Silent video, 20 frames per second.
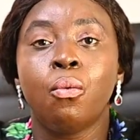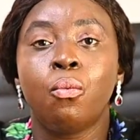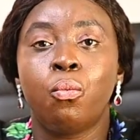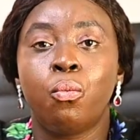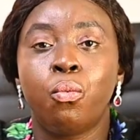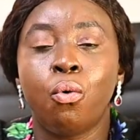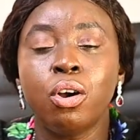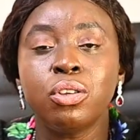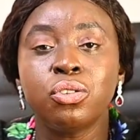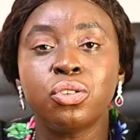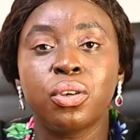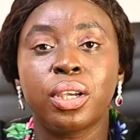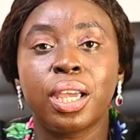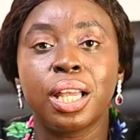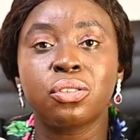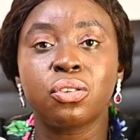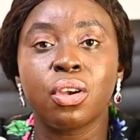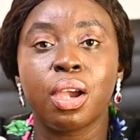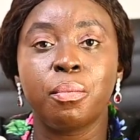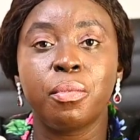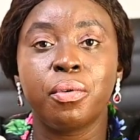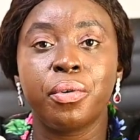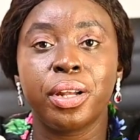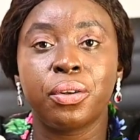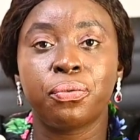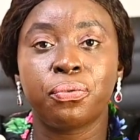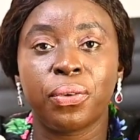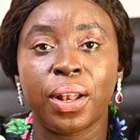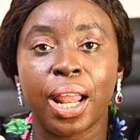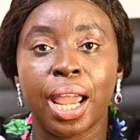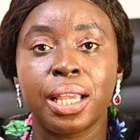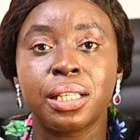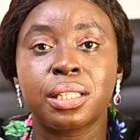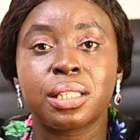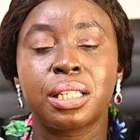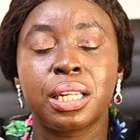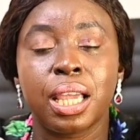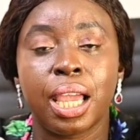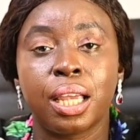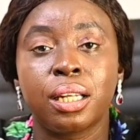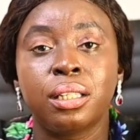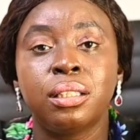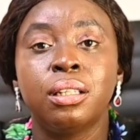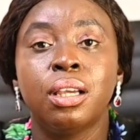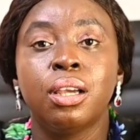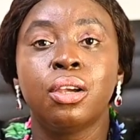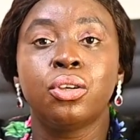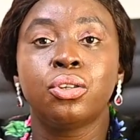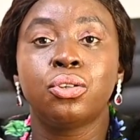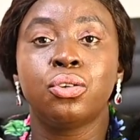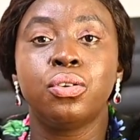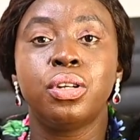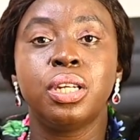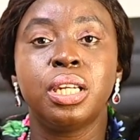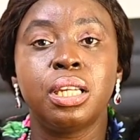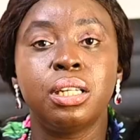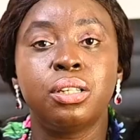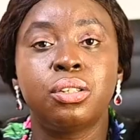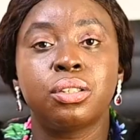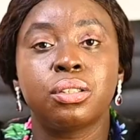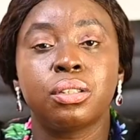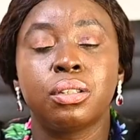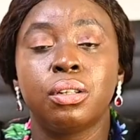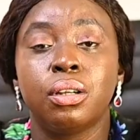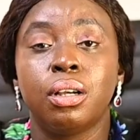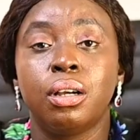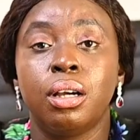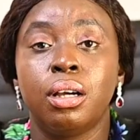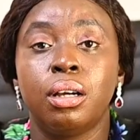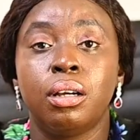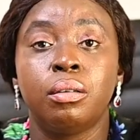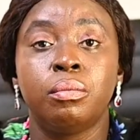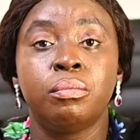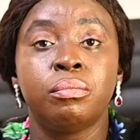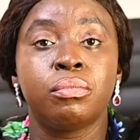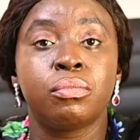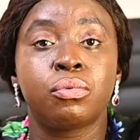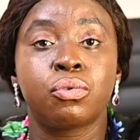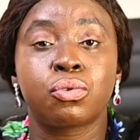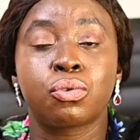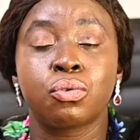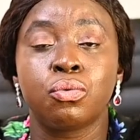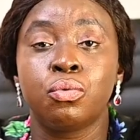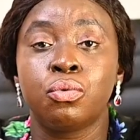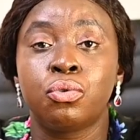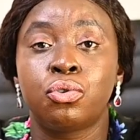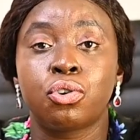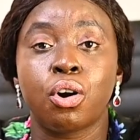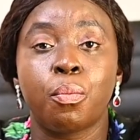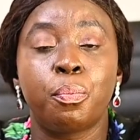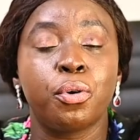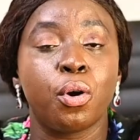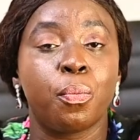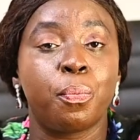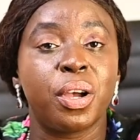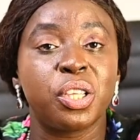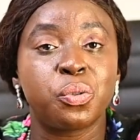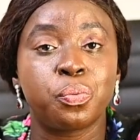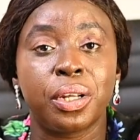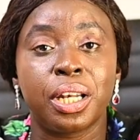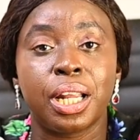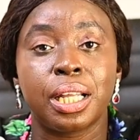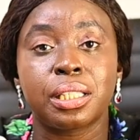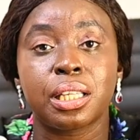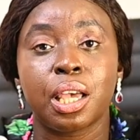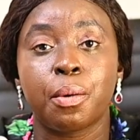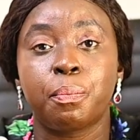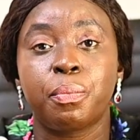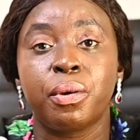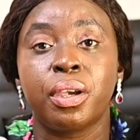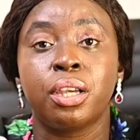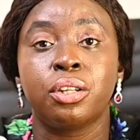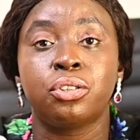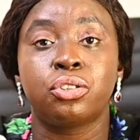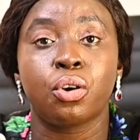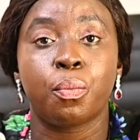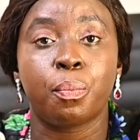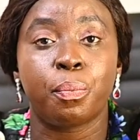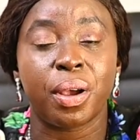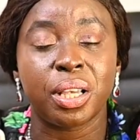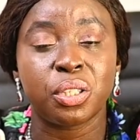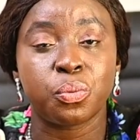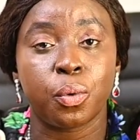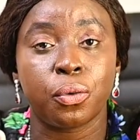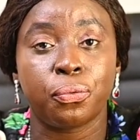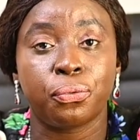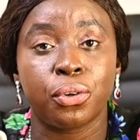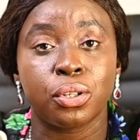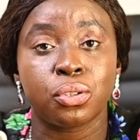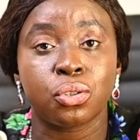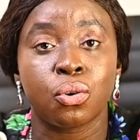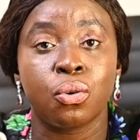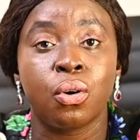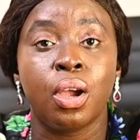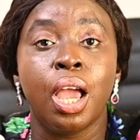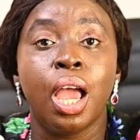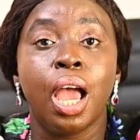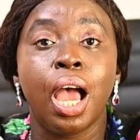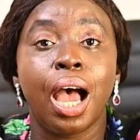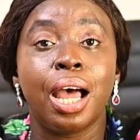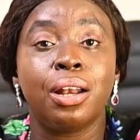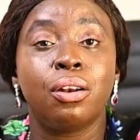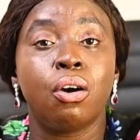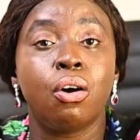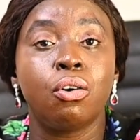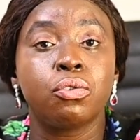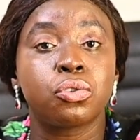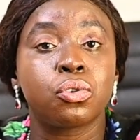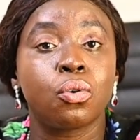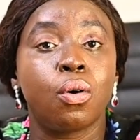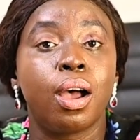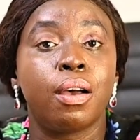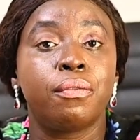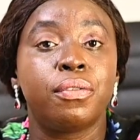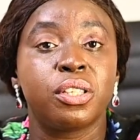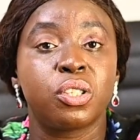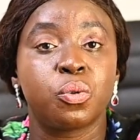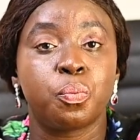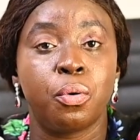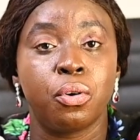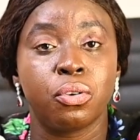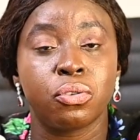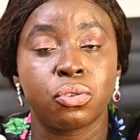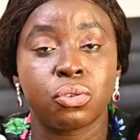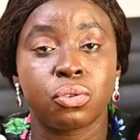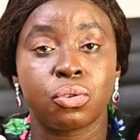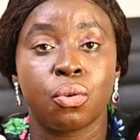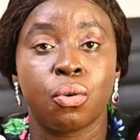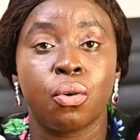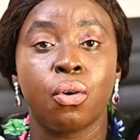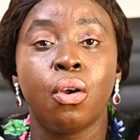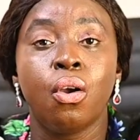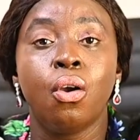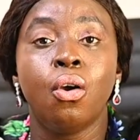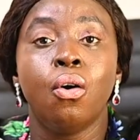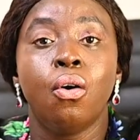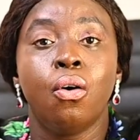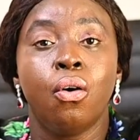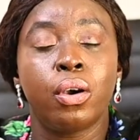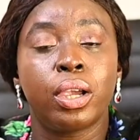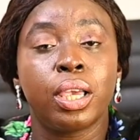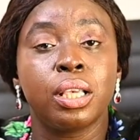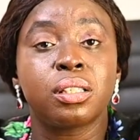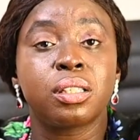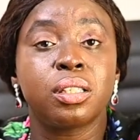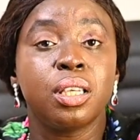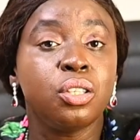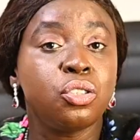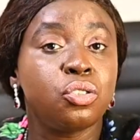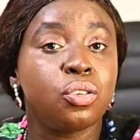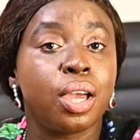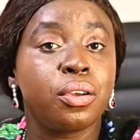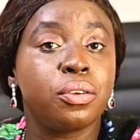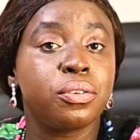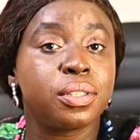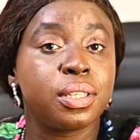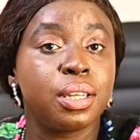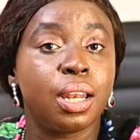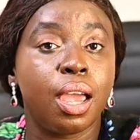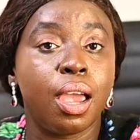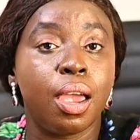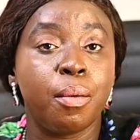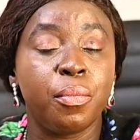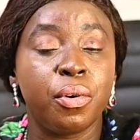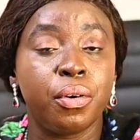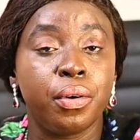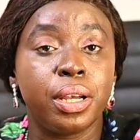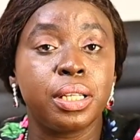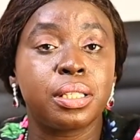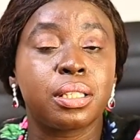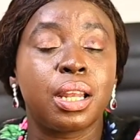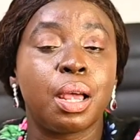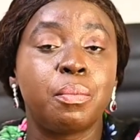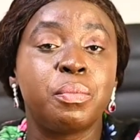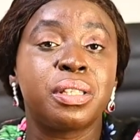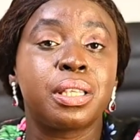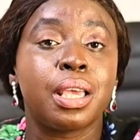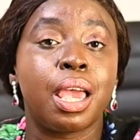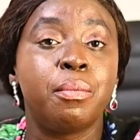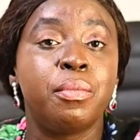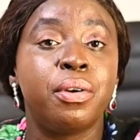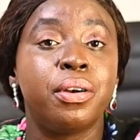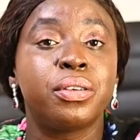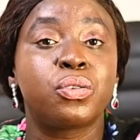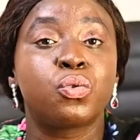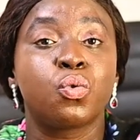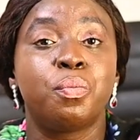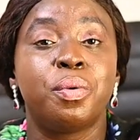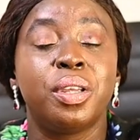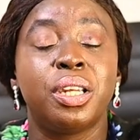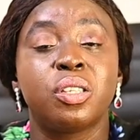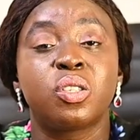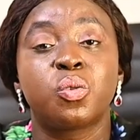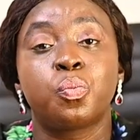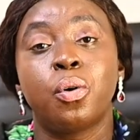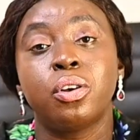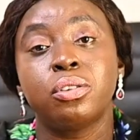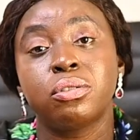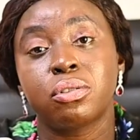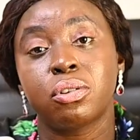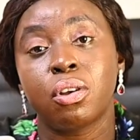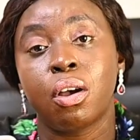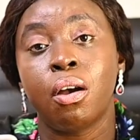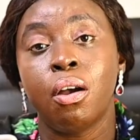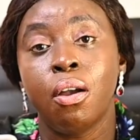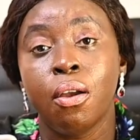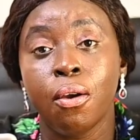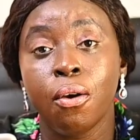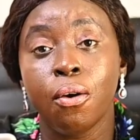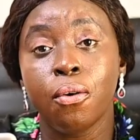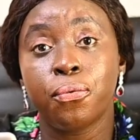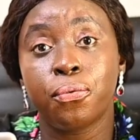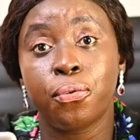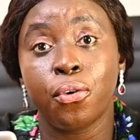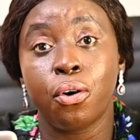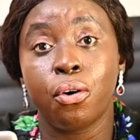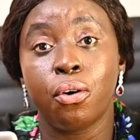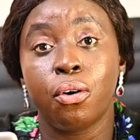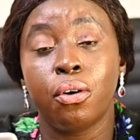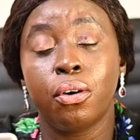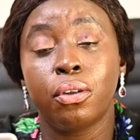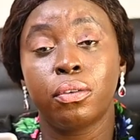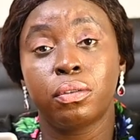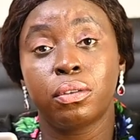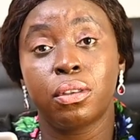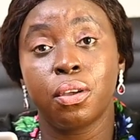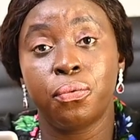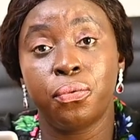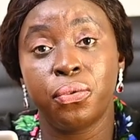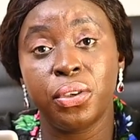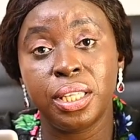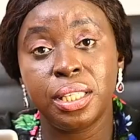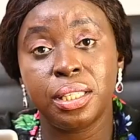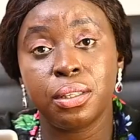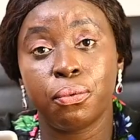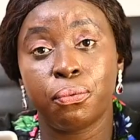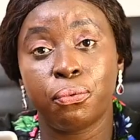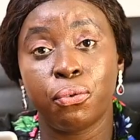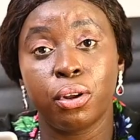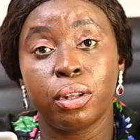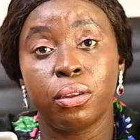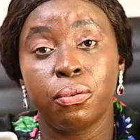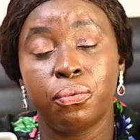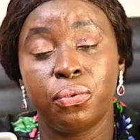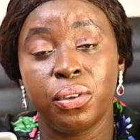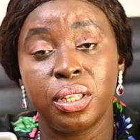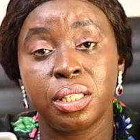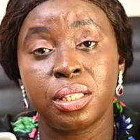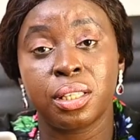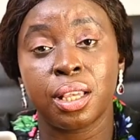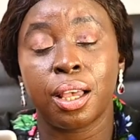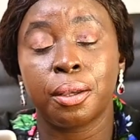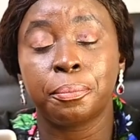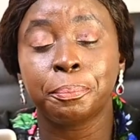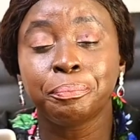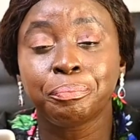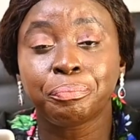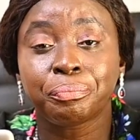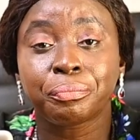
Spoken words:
Once you get your Emirates flights, then you need to drop your passport data page, your passport photo, and also have a sponsor. Okay, since you are using Emirates, that means Emirates will be the sponsor for the visa.